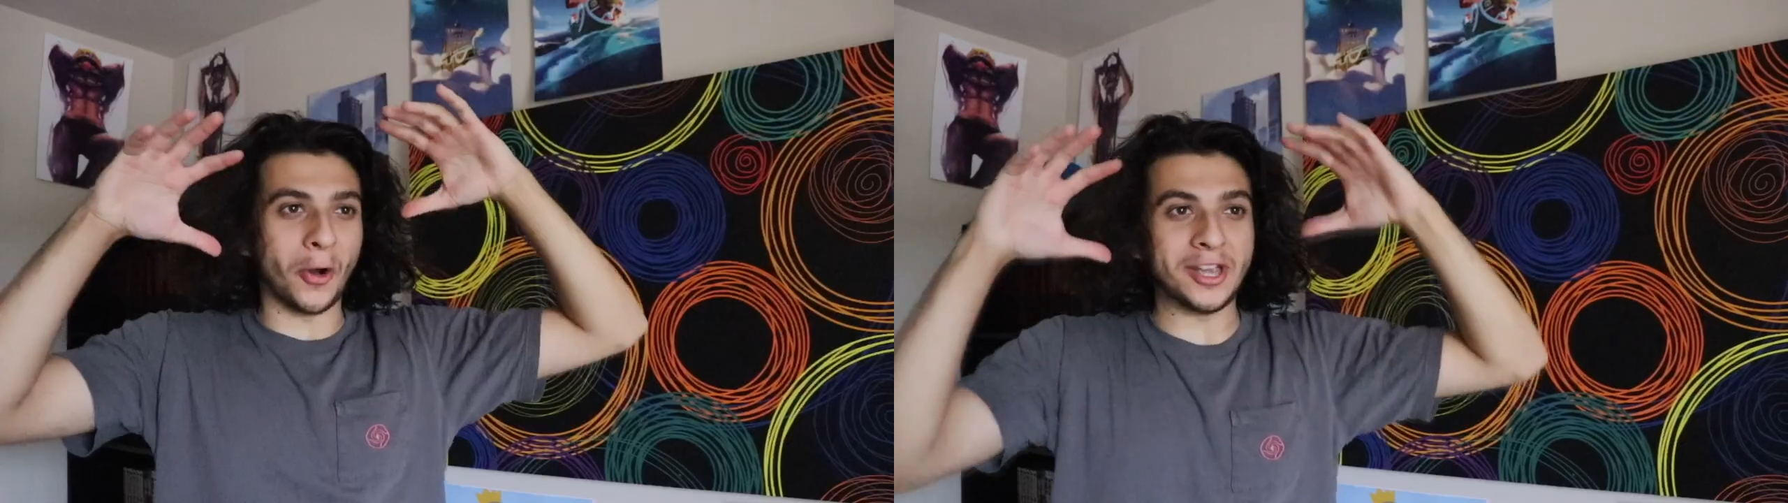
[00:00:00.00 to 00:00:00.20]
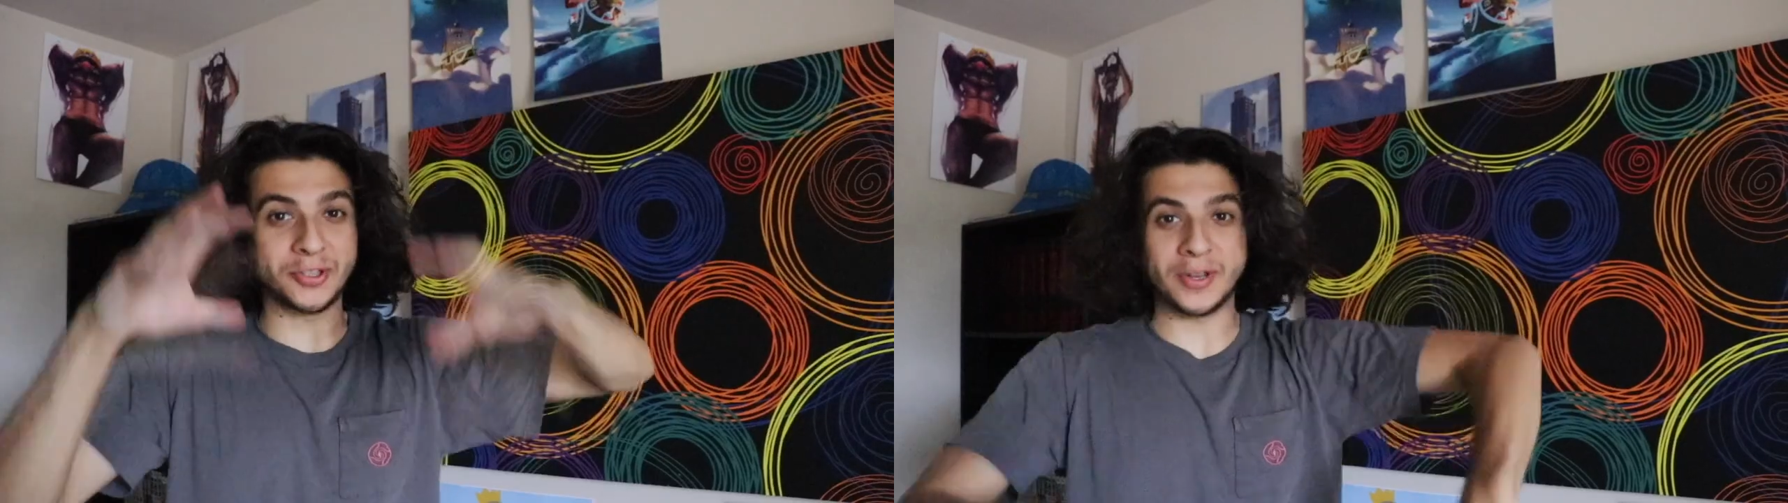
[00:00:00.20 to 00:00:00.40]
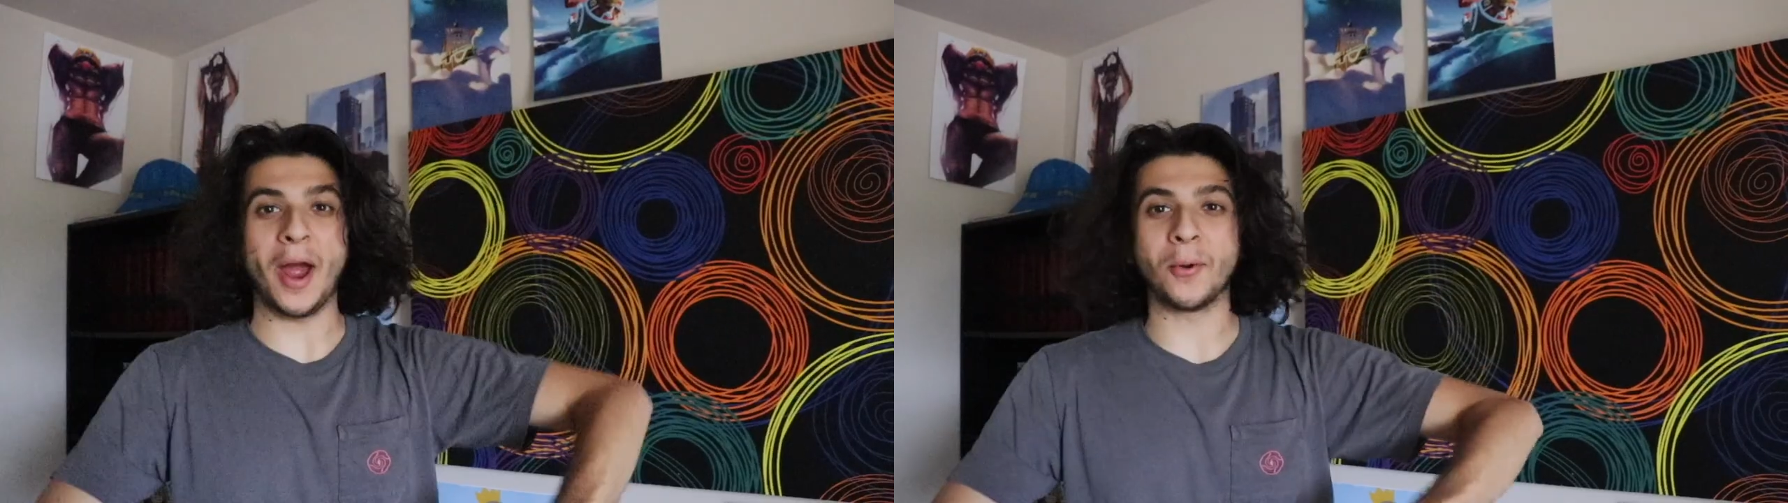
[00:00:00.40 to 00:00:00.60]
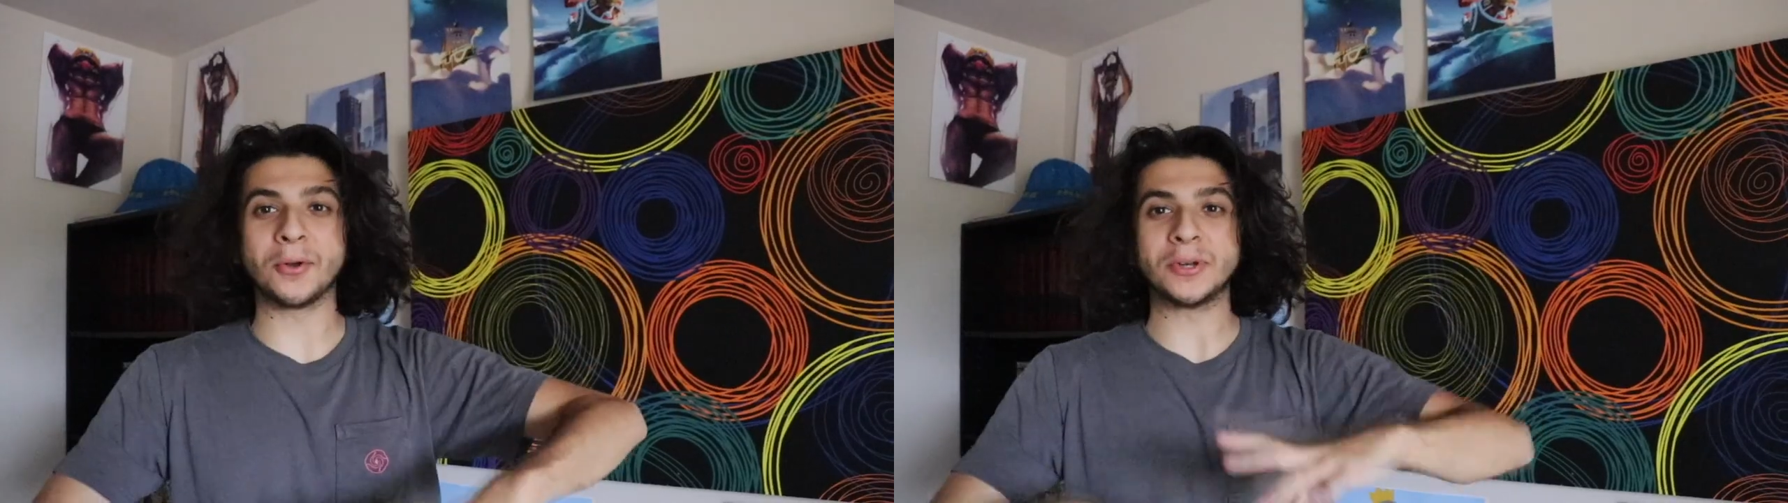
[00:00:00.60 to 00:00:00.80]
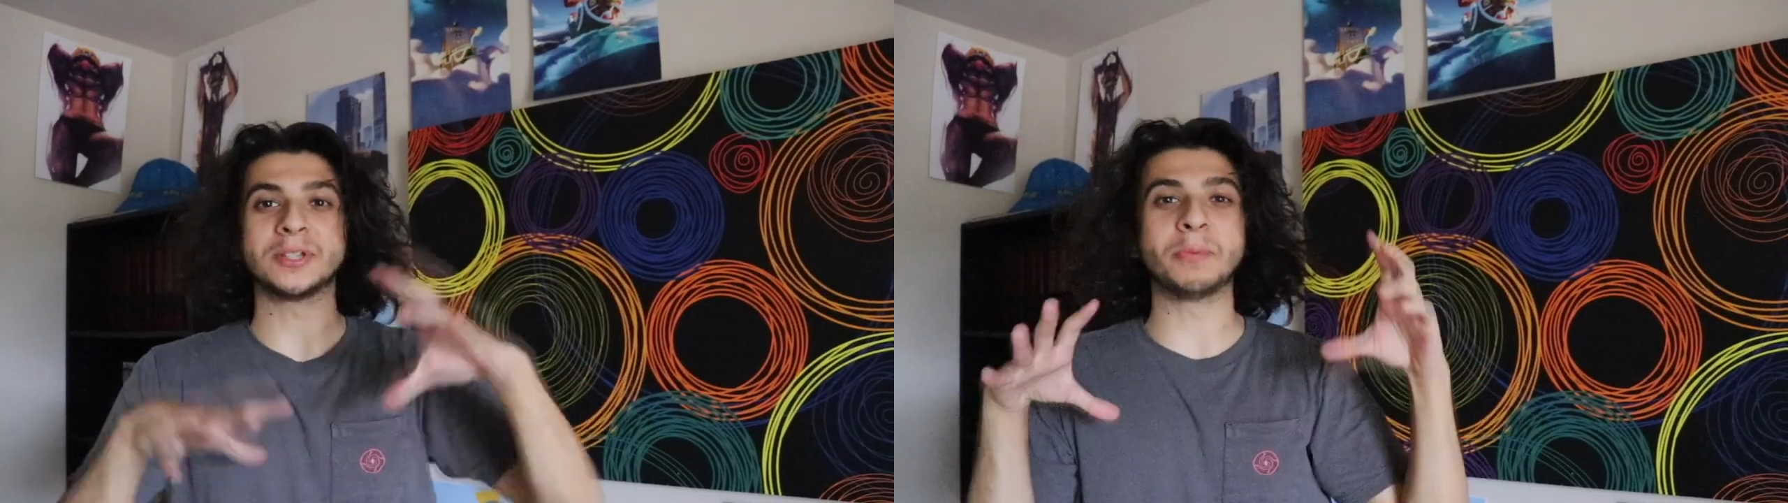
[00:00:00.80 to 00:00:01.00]
Okay, so now we're
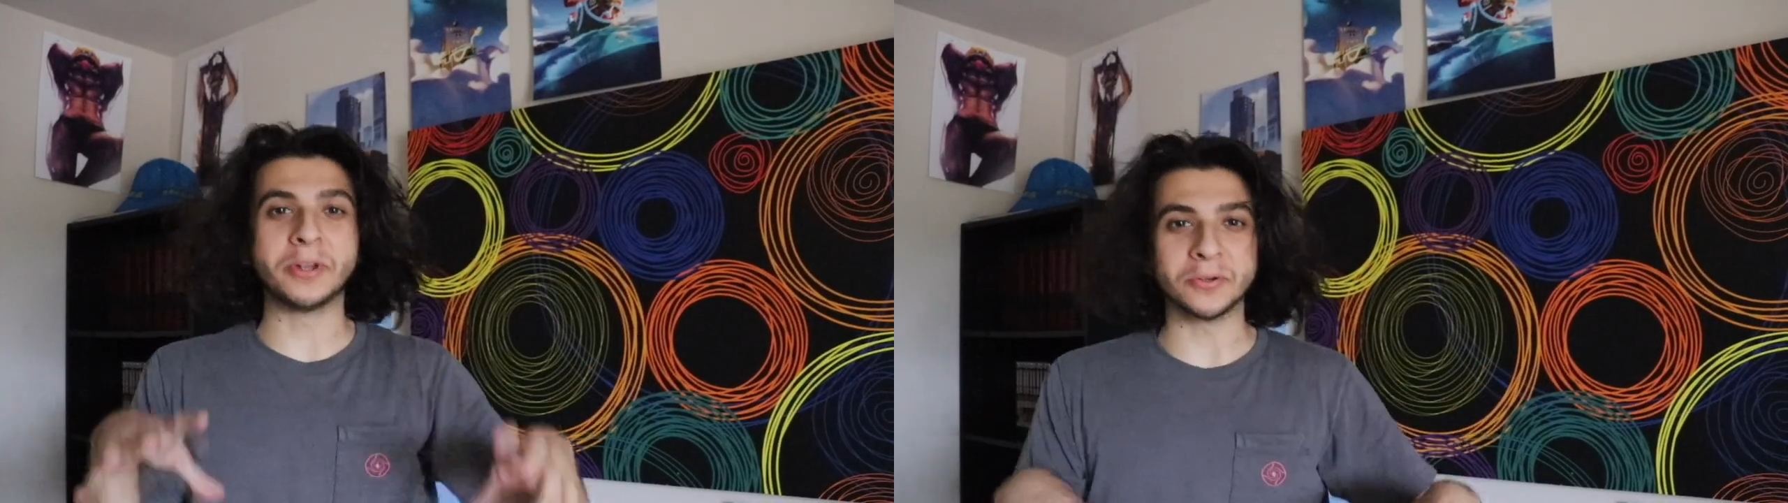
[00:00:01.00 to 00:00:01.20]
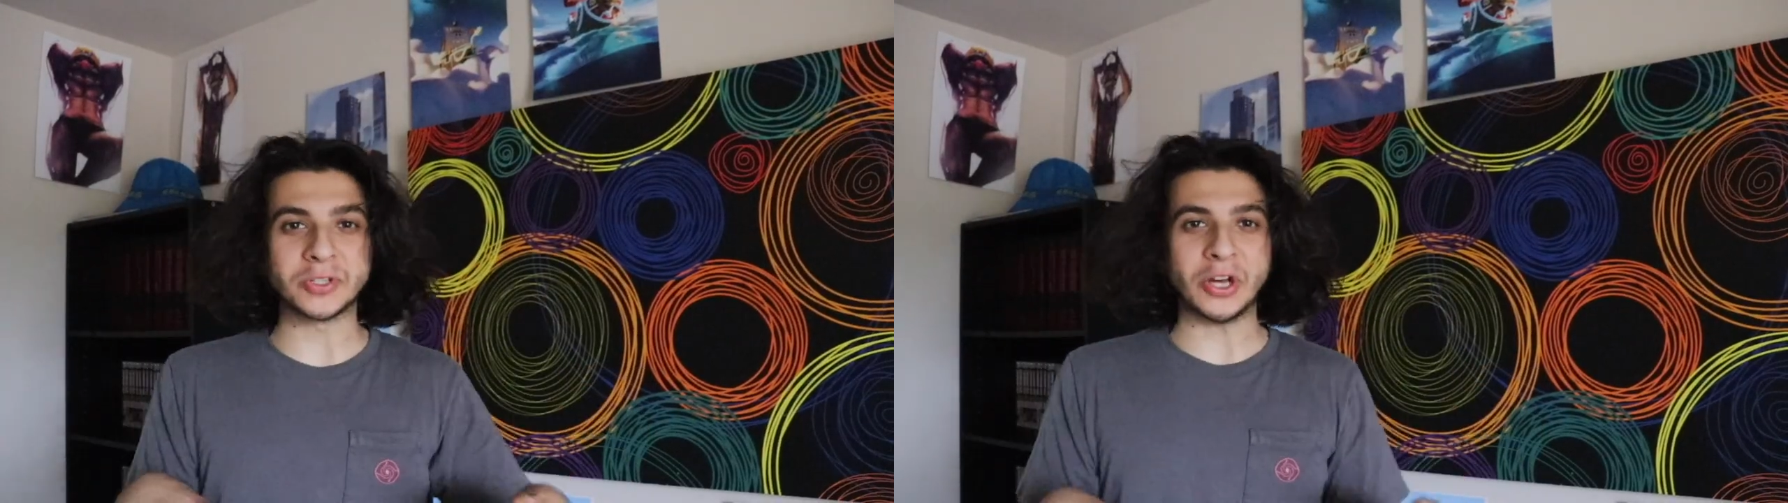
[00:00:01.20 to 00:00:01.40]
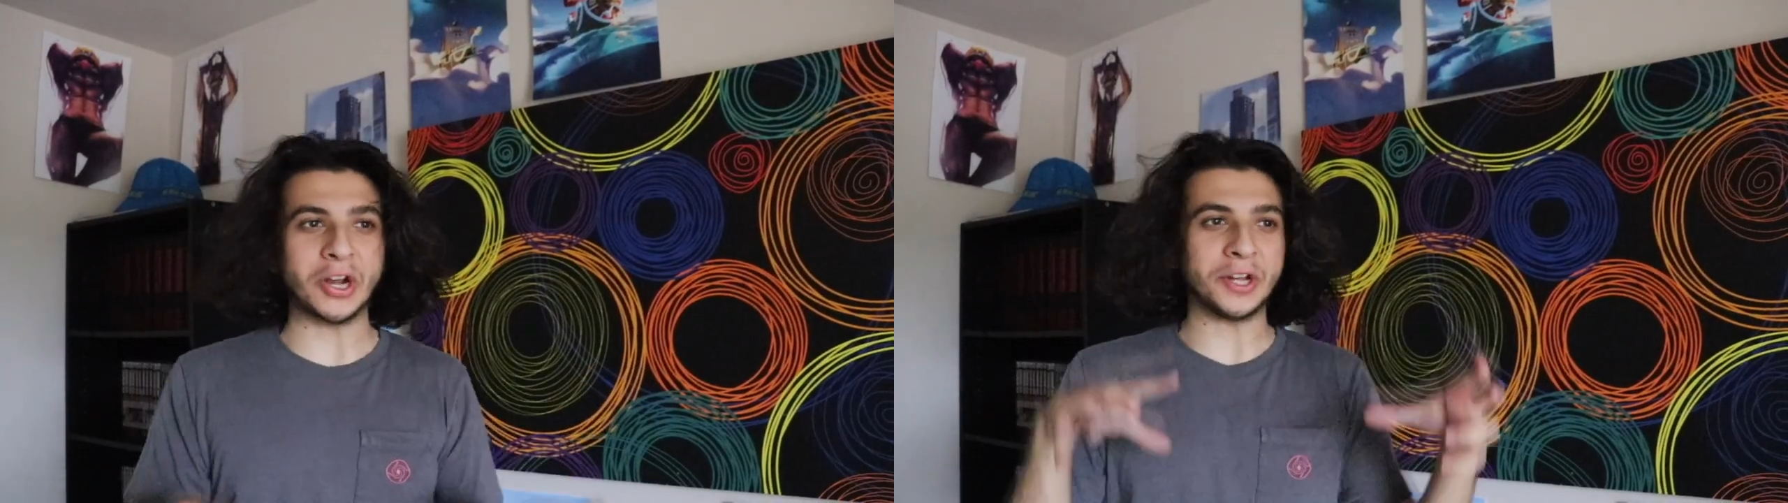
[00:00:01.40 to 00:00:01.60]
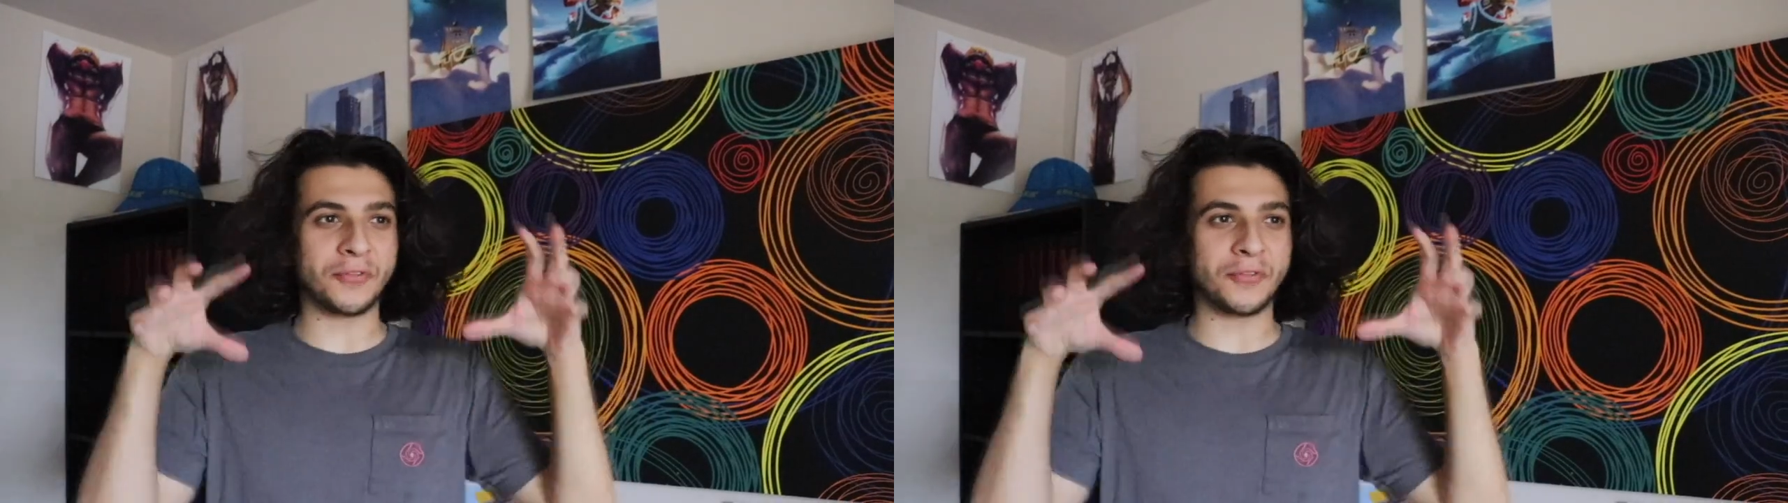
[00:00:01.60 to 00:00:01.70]
doing Speedo Sonic